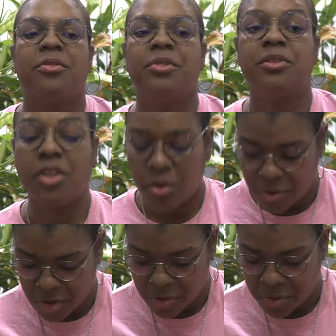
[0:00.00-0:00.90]
The
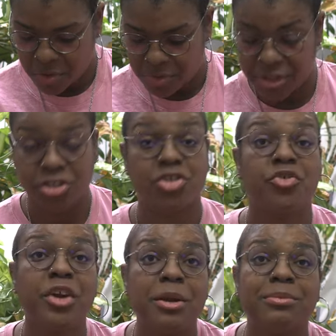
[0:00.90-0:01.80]
logo, the
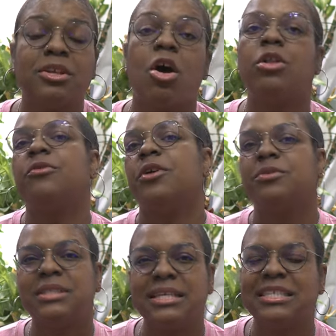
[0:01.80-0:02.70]
script, all of
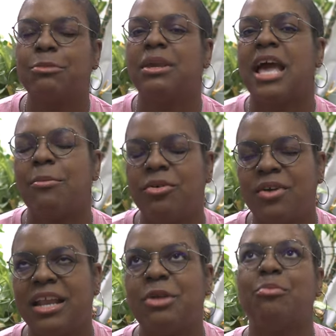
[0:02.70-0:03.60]
those things can be
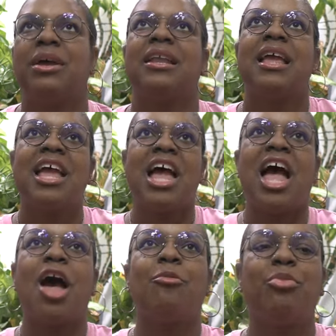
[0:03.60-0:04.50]
copyrighted, but
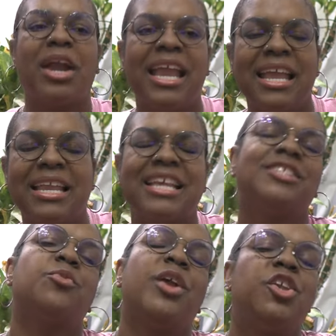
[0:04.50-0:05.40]
a brand
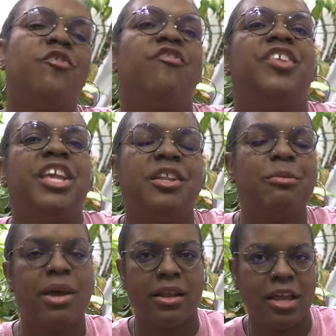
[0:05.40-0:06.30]
is the way you feel
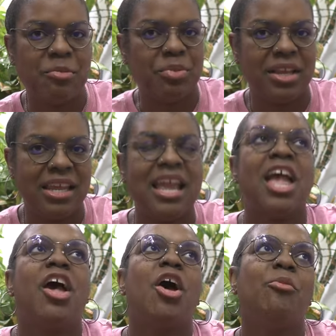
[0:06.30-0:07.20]
about a company.
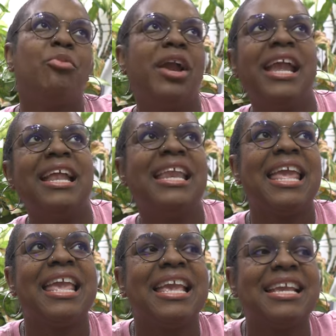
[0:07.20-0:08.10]
A
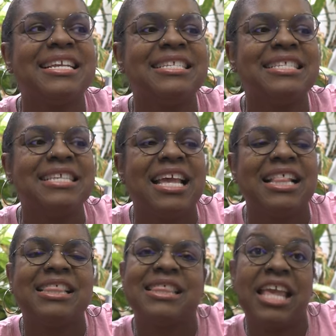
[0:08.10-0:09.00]
brand is
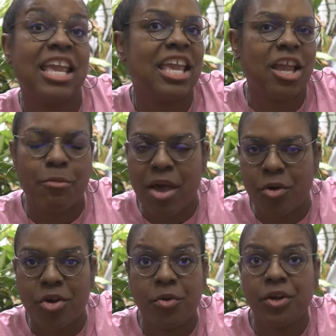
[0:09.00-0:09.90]
thinking
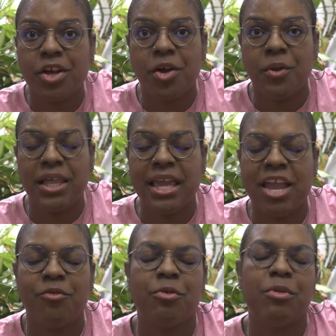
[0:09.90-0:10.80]
about Coca-Cola
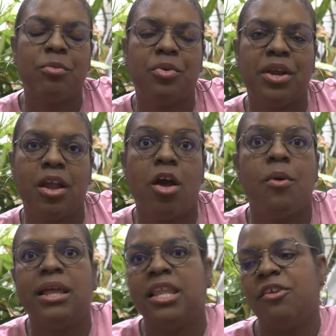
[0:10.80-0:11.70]
and remembering, oh,
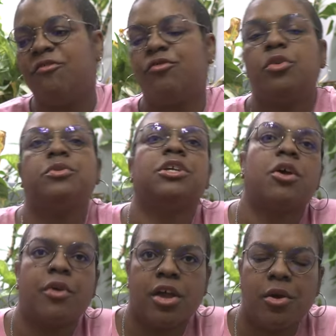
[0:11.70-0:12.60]
I love frozen
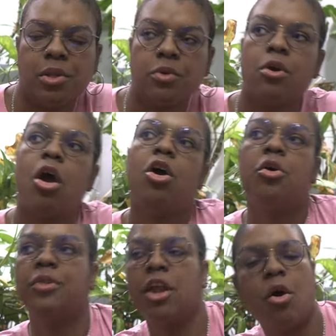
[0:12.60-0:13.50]
Coca-Cola or
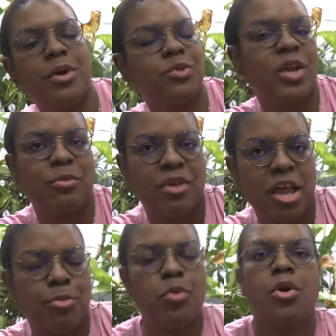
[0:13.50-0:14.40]
oh, they always wake me
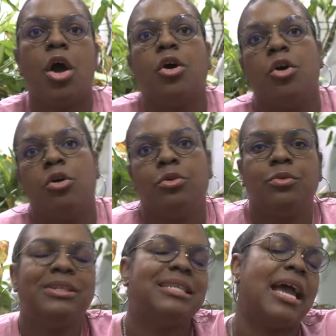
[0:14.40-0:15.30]
up or
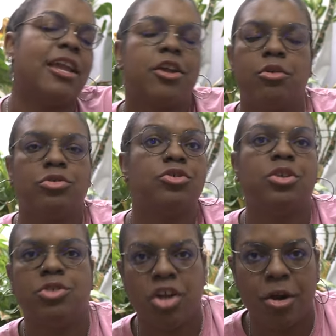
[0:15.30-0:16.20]
oh, Diet Cokes are
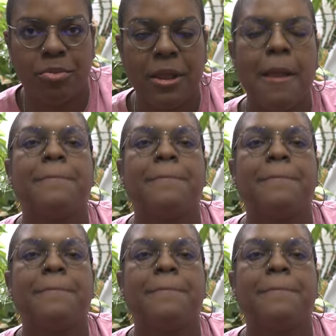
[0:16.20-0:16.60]
so sharp.